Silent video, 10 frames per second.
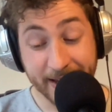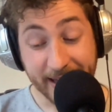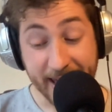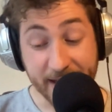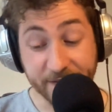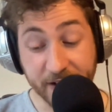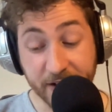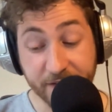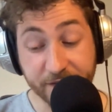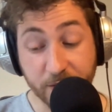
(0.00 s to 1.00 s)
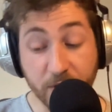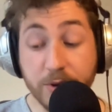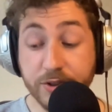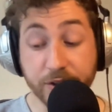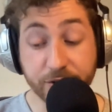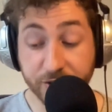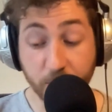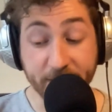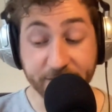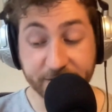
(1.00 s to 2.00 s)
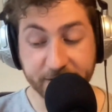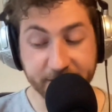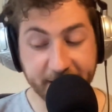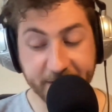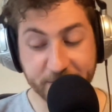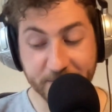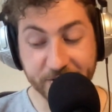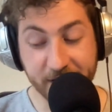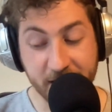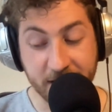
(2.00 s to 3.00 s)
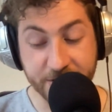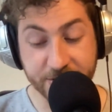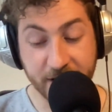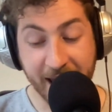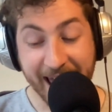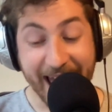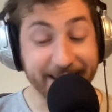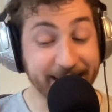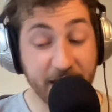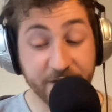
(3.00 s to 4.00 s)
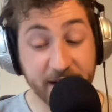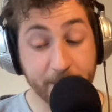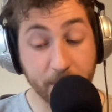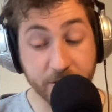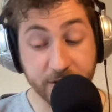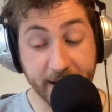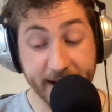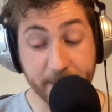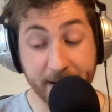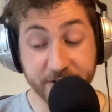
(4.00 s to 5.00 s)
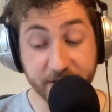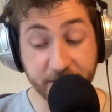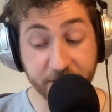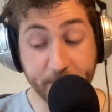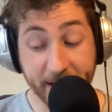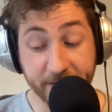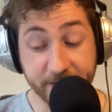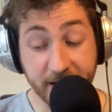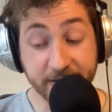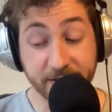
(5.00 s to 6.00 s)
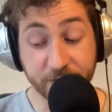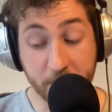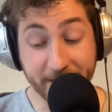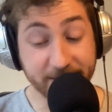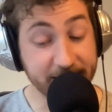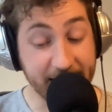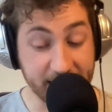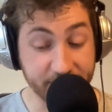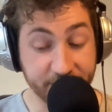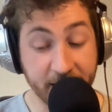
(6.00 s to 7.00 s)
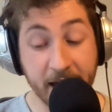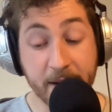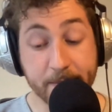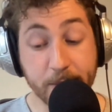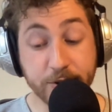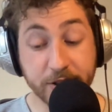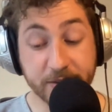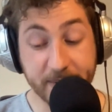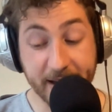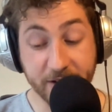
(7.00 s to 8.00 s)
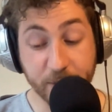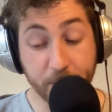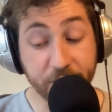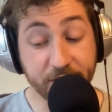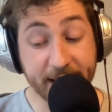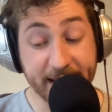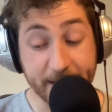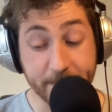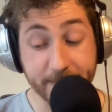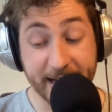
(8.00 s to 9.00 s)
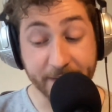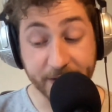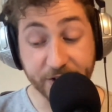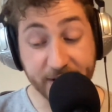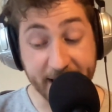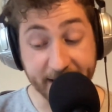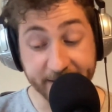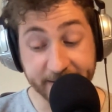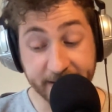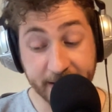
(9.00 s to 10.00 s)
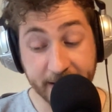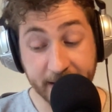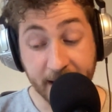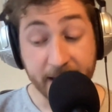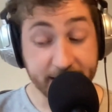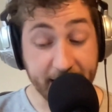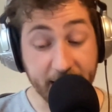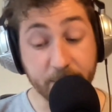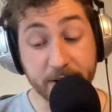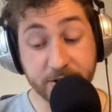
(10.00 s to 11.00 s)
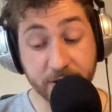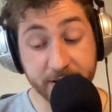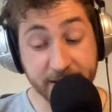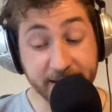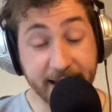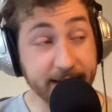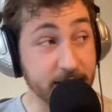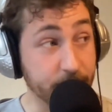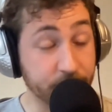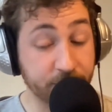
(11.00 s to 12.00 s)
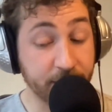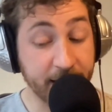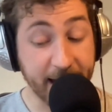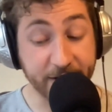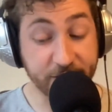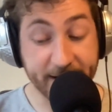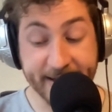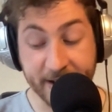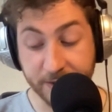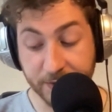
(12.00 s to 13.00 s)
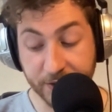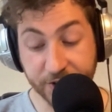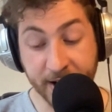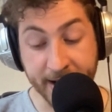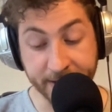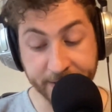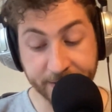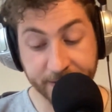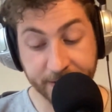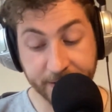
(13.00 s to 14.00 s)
gave a ferocious twist to his moustache, and carefully brushing an imaginary speck of dust from his sleeve, motioned me to precede him down the stairs. There we joined the detectives and set out for Styles.